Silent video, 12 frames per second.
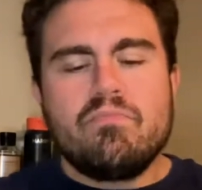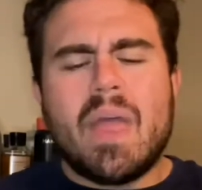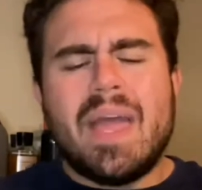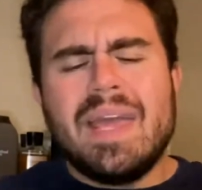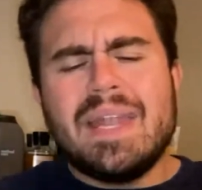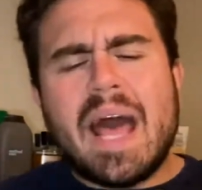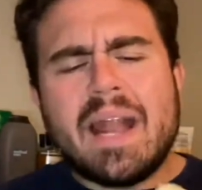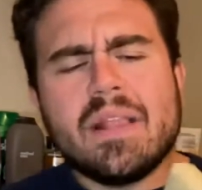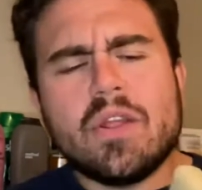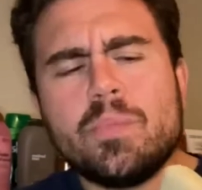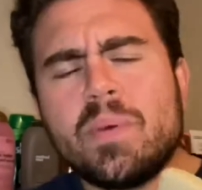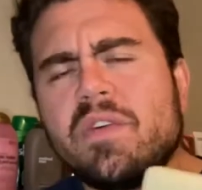It had a
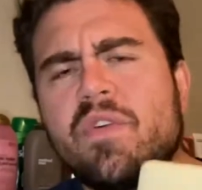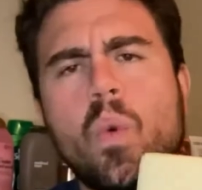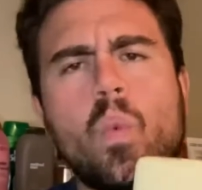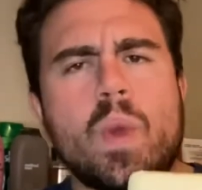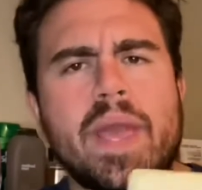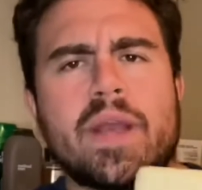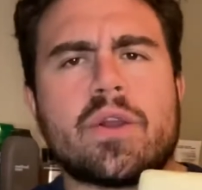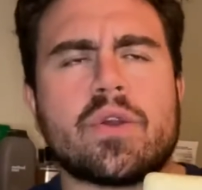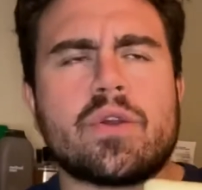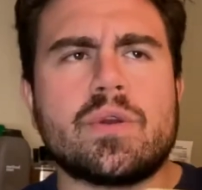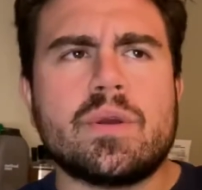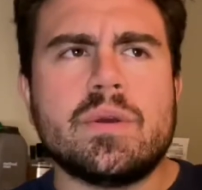little bit of a
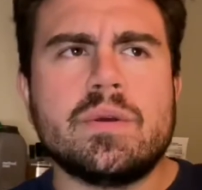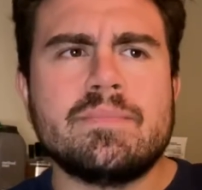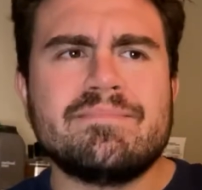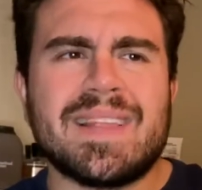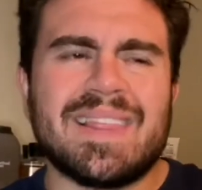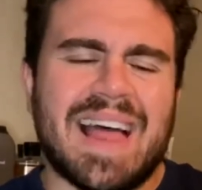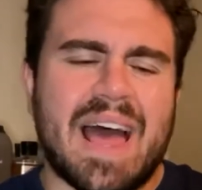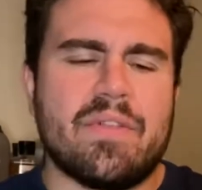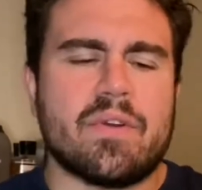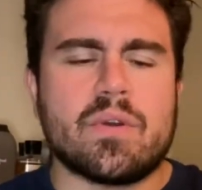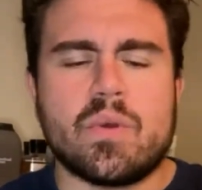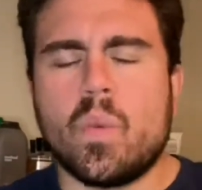weaker
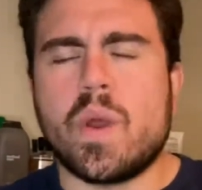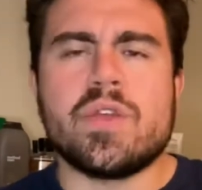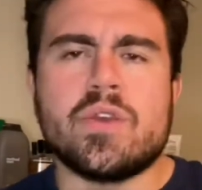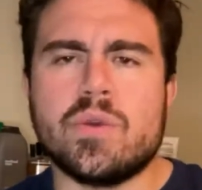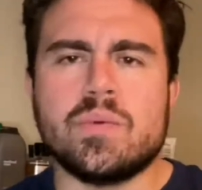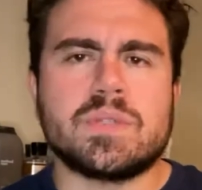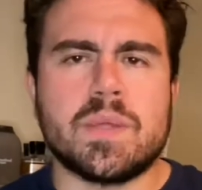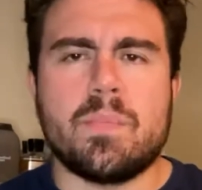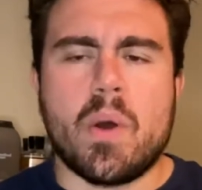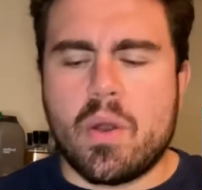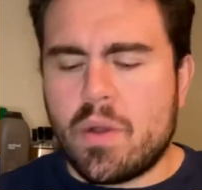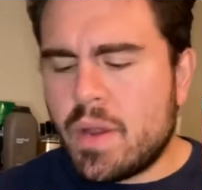lather when you use the
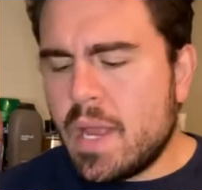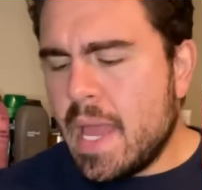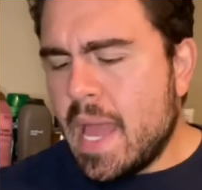bar.